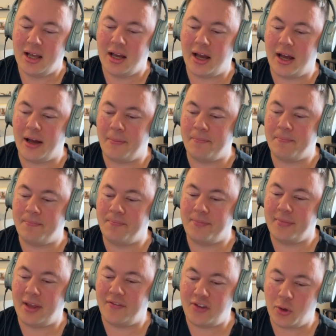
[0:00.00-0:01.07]

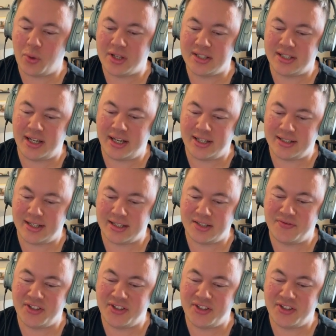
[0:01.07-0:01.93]
If you can see it, it says,